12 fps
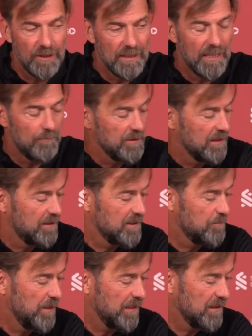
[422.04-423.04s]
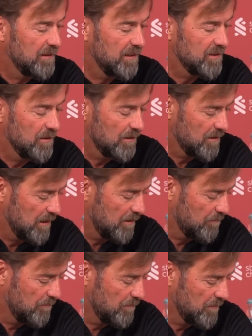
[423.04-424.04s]
really happy that he's back, that he's not
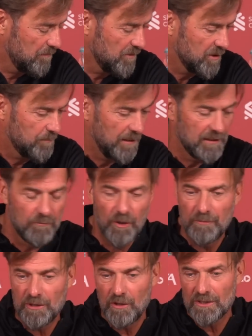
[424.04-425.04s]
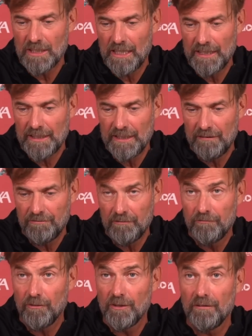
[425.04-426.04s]
suspended anymore, because I gave
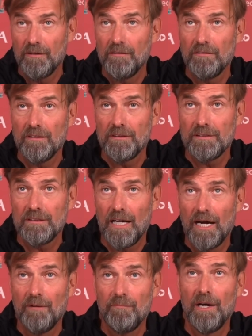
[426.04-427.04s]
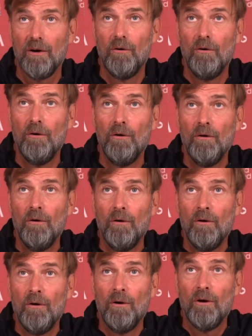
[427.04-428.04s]
him for the time now,
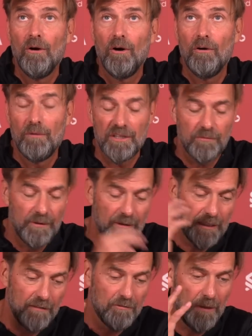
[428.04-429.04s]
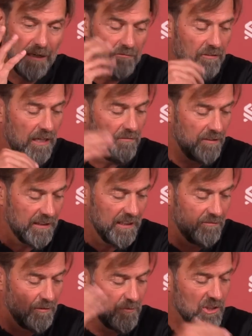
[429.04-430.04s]
always when I gave him high five, I
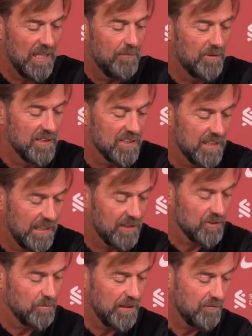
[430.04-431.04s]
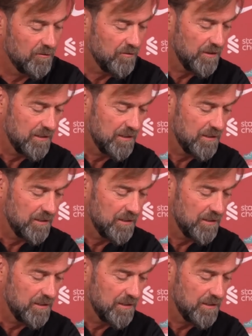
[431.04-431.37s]
gave him a slap in his neck as well,